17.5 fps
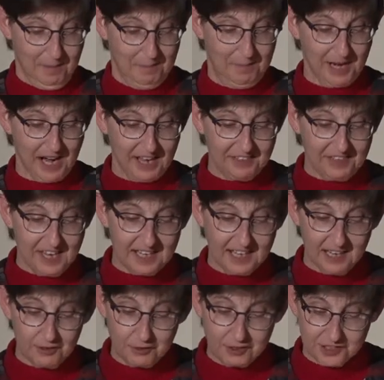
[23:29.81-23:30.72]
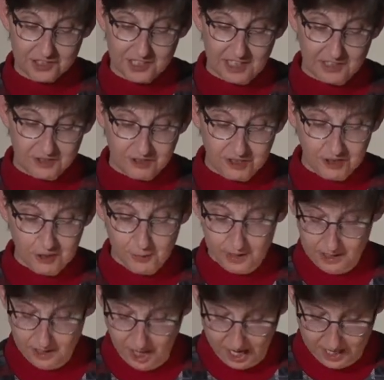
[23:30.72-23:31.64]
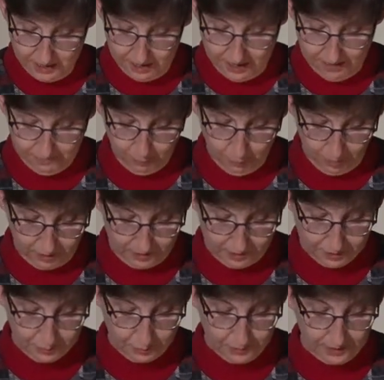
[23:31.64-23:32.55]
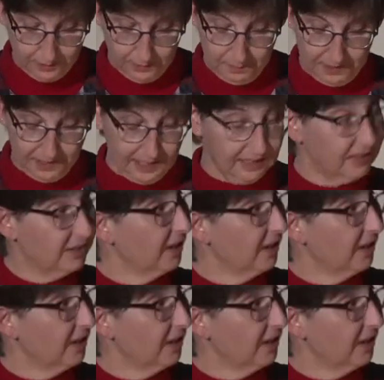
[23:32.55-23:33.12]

But I think interesting too, and not enough work is really being